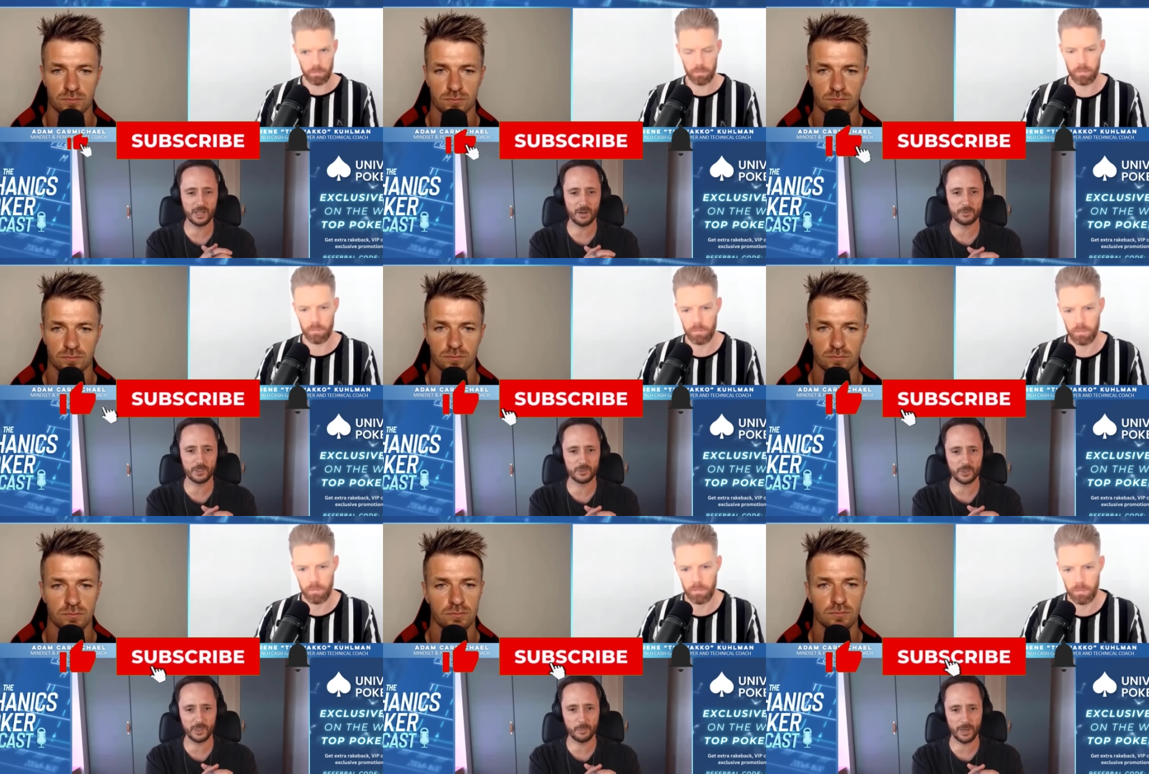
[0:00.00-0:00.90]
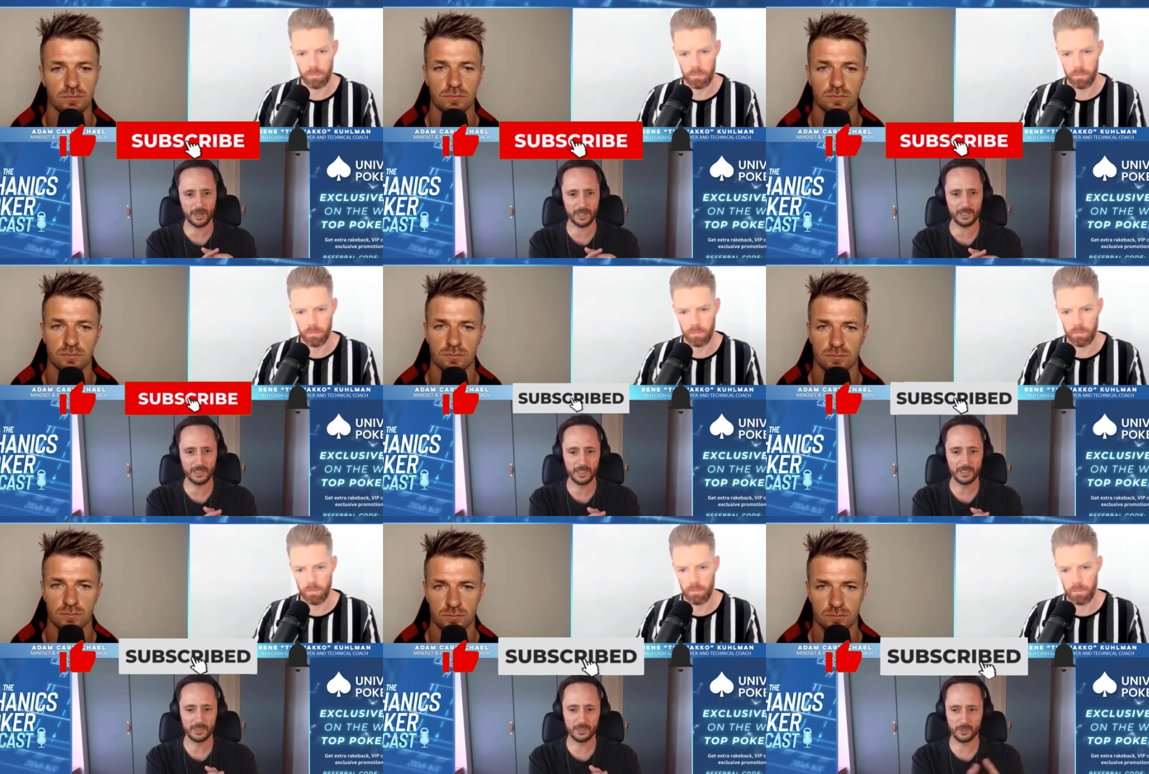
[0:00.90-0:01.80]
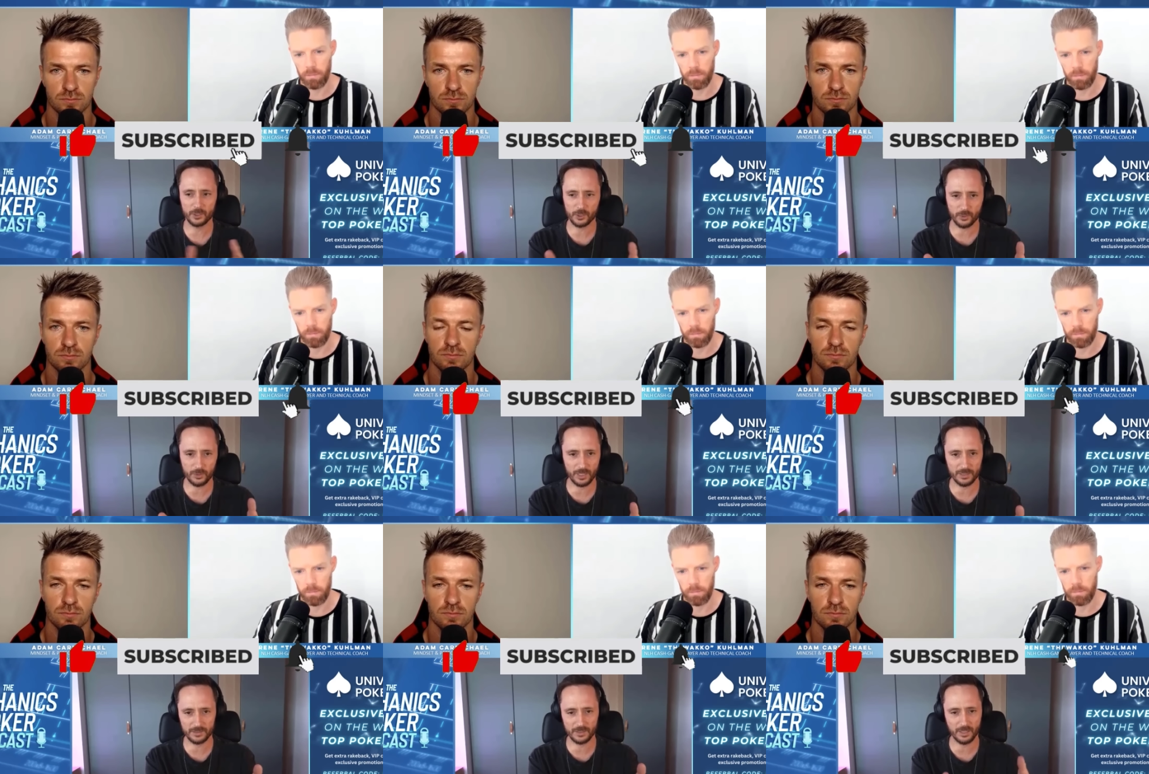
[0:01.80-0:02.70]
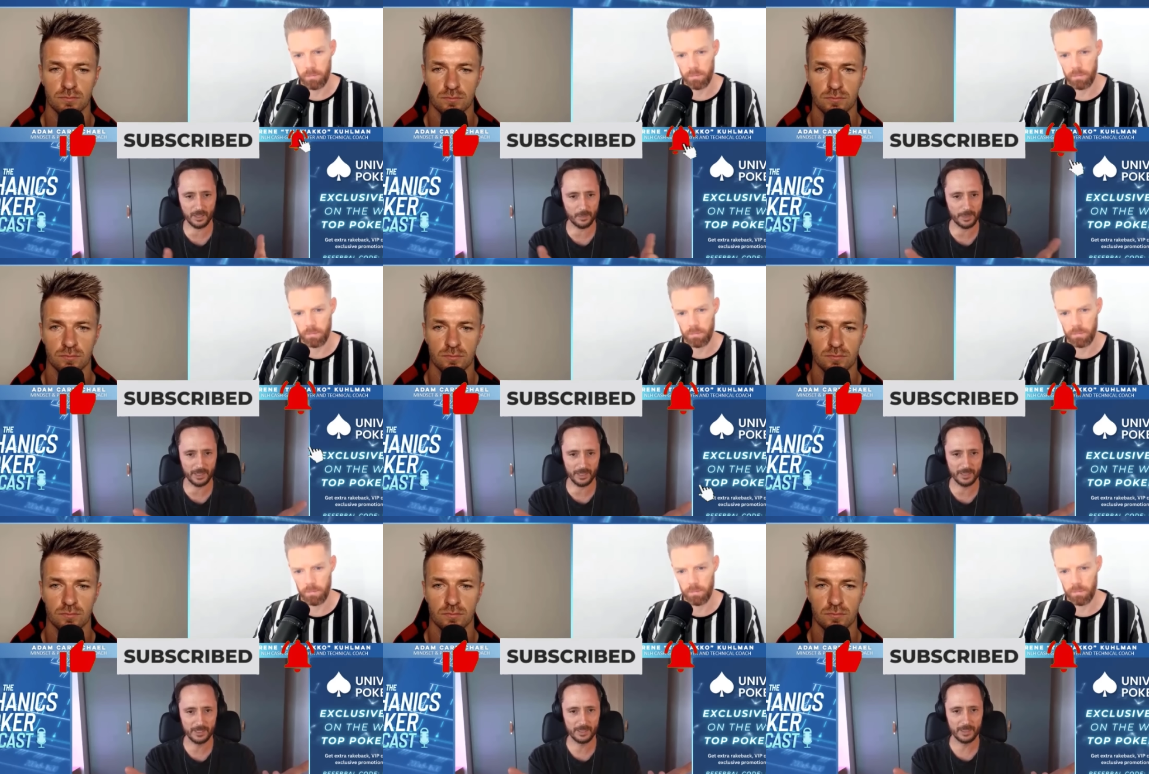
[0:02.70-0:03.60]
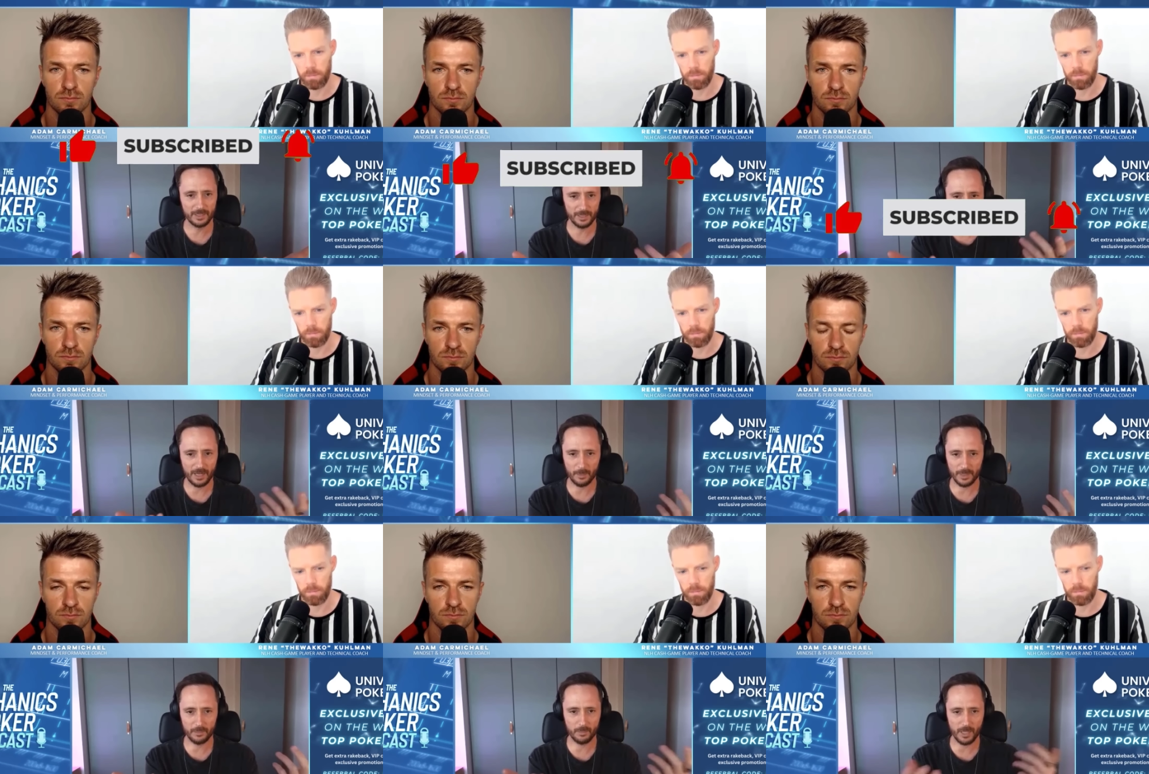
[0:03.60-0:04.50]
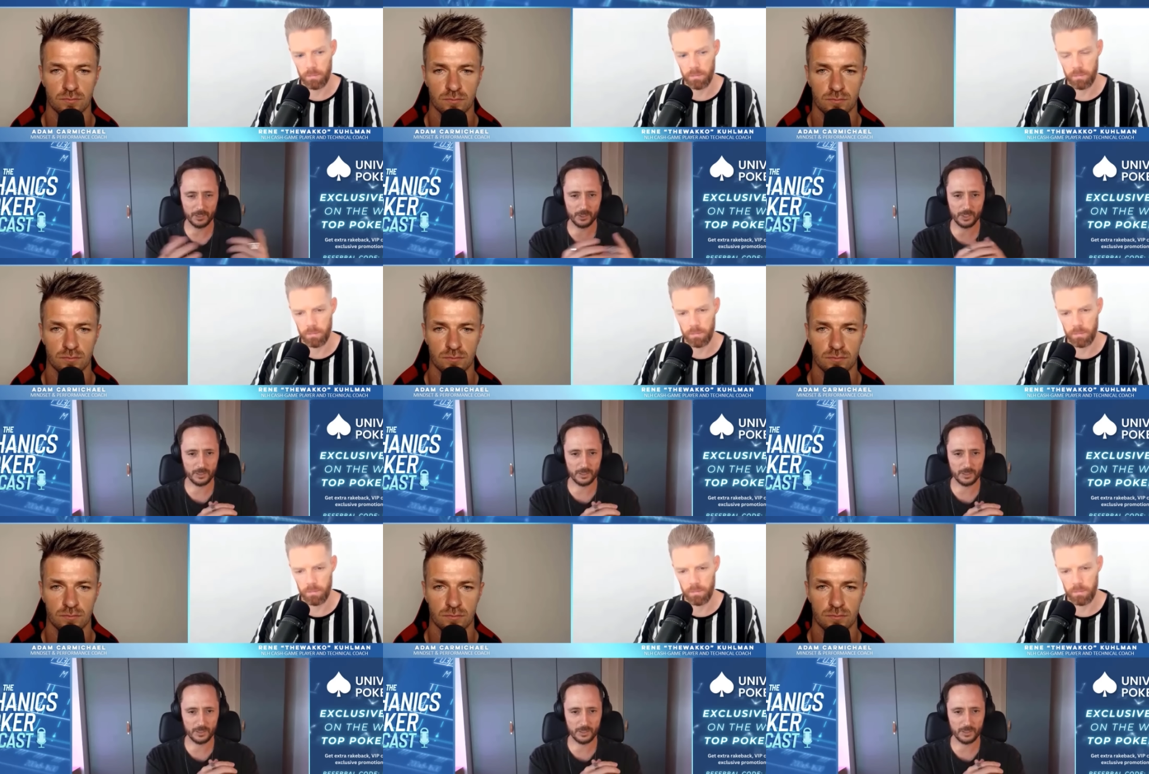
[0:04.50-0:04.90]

Speaker 1: after three barrel, your showdown's gonna be, I mean, much